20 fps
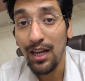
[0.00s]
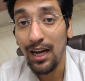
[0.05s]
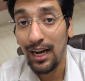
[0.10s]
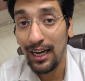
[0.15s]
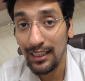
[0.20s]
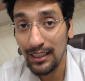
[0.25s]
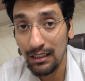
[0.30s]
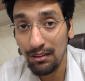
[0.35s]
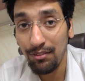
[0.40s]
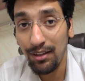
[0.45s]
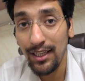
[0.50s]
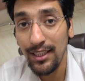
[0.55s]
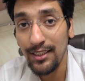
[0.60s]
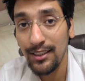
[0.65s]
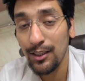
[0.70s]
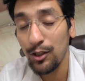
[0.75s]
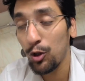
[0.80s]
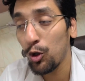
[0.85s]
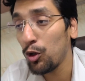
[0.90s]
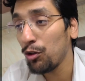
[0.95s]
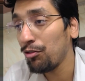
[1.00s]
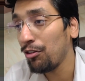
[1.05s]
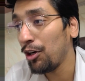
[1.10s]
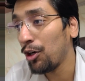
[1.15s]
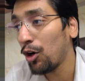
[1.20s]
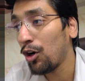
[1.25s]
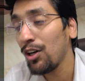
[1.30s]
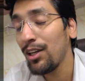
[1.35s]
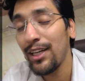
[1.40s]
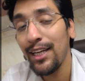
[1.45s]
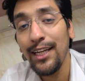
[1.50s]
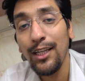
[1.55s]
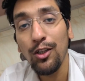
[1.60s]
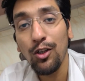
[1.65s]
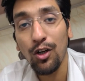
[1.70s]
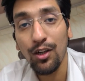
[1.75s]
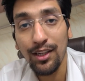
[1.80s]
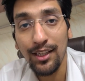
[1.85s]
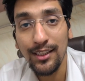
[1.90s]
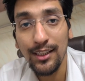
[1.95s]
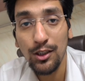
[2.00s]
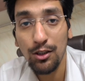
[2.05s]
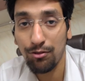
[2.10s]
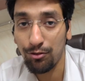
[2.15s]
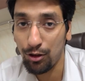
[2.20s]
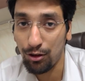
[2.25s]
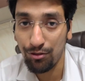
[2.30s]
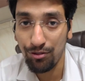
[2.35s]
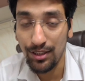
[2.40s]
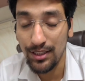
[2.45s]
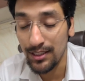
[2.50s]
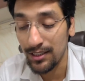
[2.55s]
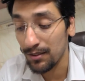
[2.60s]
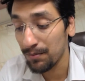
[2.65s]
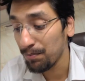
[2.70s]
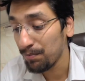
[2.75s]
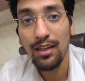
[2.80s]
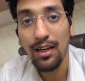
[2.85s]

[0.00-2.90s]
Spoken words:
otherwise the court will not take cognizance of the offence.